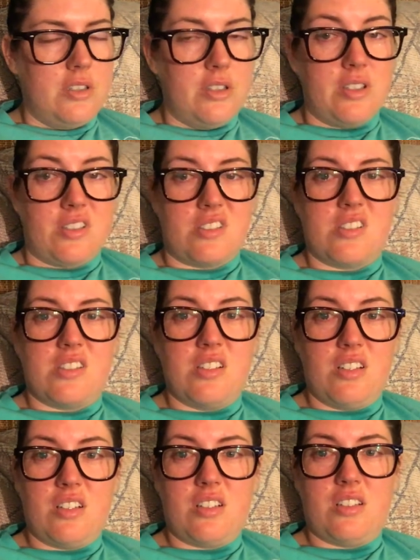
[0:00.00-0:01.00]
you
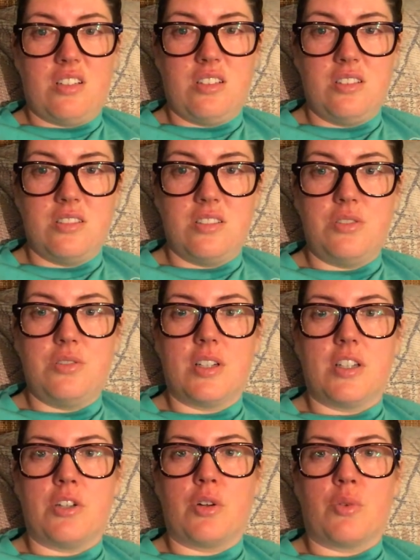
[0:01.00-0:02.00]
suck. You
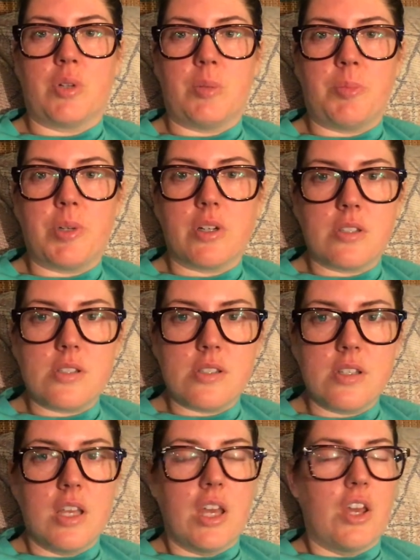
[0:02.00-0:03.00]
you don't read
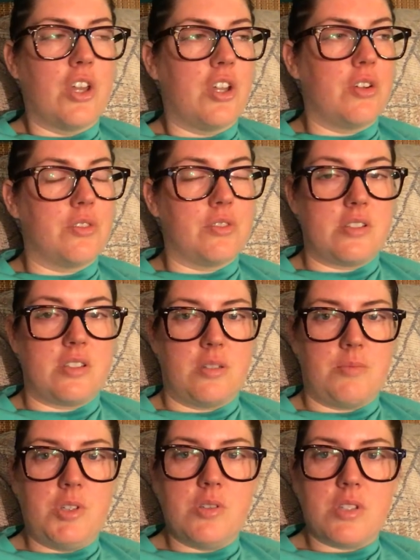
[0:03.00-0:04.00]
books. You don't listen to
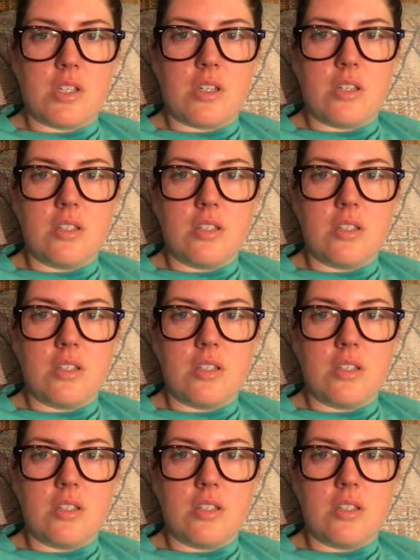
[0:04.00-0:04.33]
music.